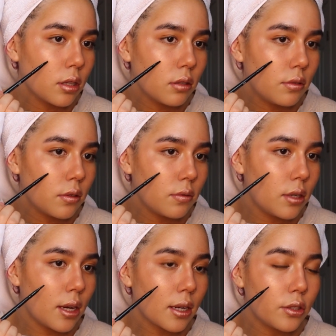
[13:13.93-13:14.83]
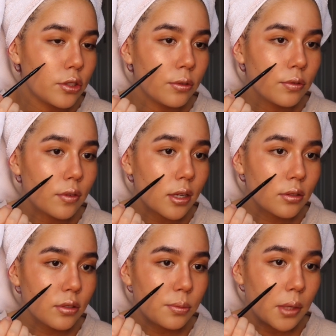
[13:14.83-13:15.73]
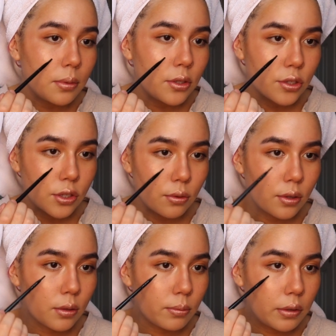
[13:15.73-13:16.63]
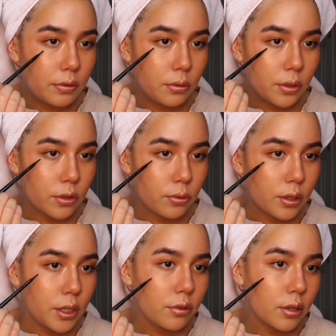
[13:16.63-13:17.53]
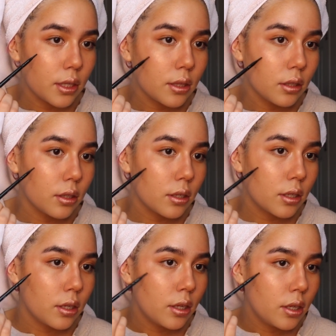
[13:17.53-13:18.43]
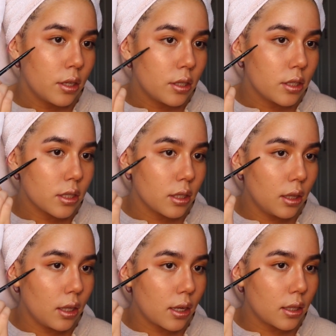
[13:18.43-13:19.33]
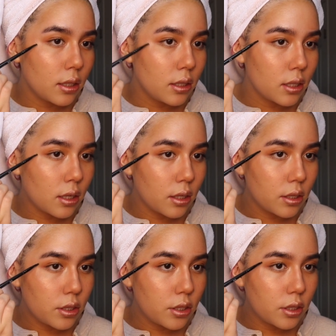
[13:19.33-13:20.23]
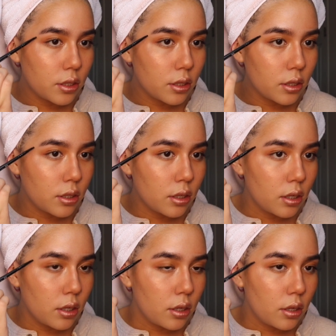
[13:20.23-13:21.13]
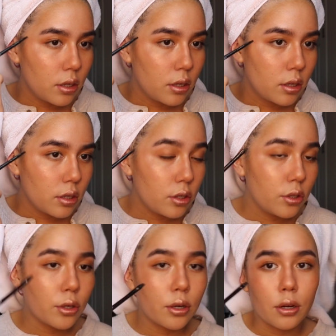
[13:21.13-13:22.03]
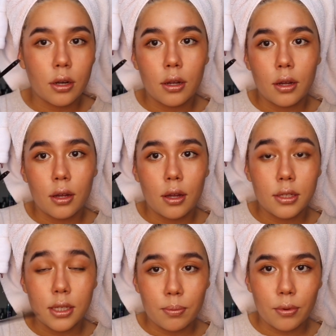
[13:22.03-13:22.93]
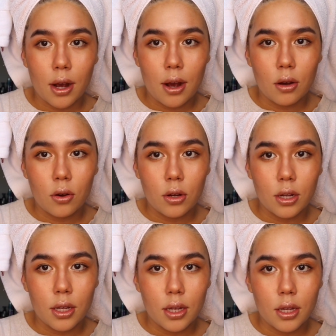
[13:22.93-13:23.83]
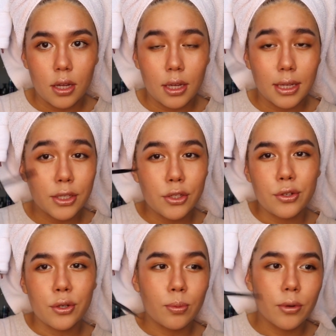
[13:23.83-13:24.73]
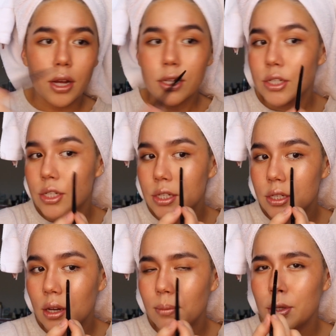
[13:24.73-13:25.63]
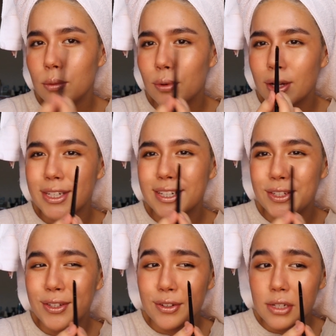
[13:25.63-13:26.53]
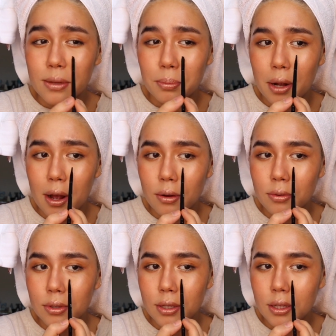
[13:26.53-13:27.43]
If you have natural freckles, maybe just go with them, but if you want to recreate the look, just lightly touch your dip brow into your brush. Your brush into your dip brow.